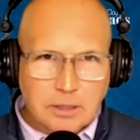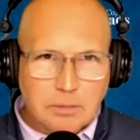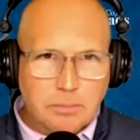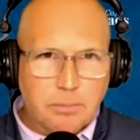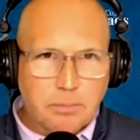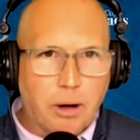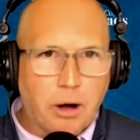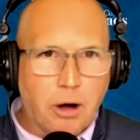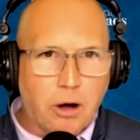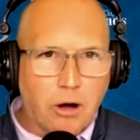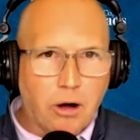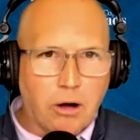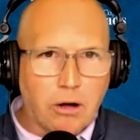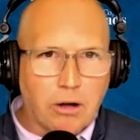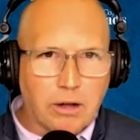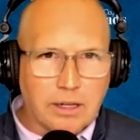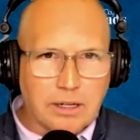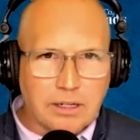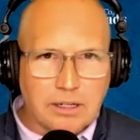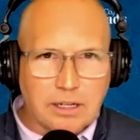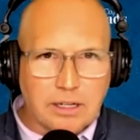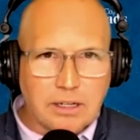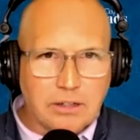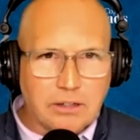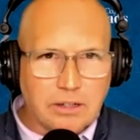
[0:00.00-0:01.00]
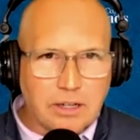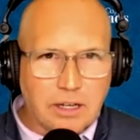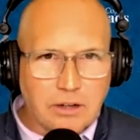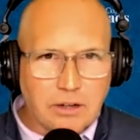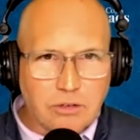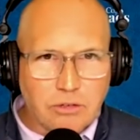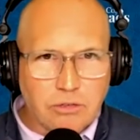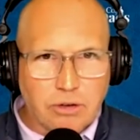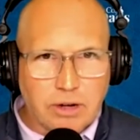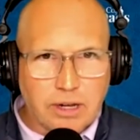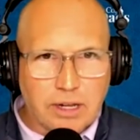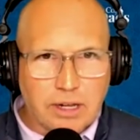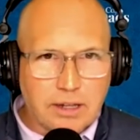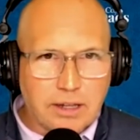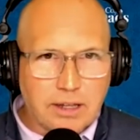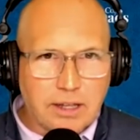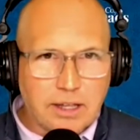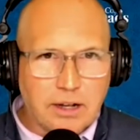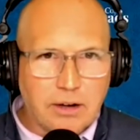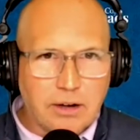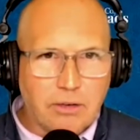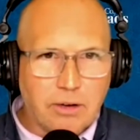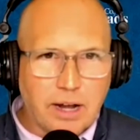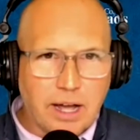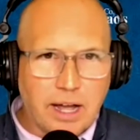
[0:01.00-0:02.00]
Pong and drink,
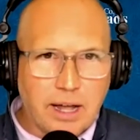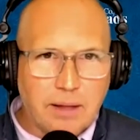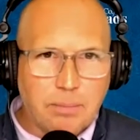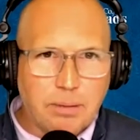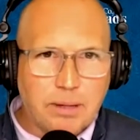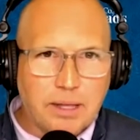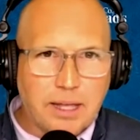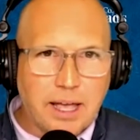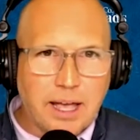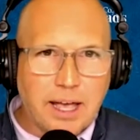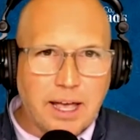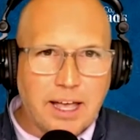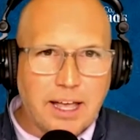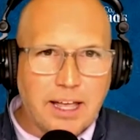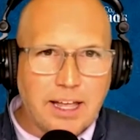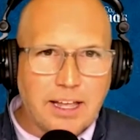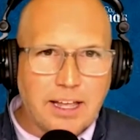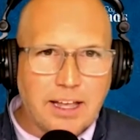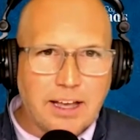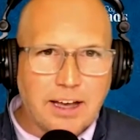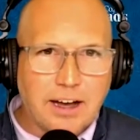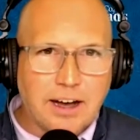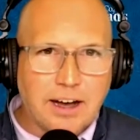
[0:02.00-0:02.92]
an IPA.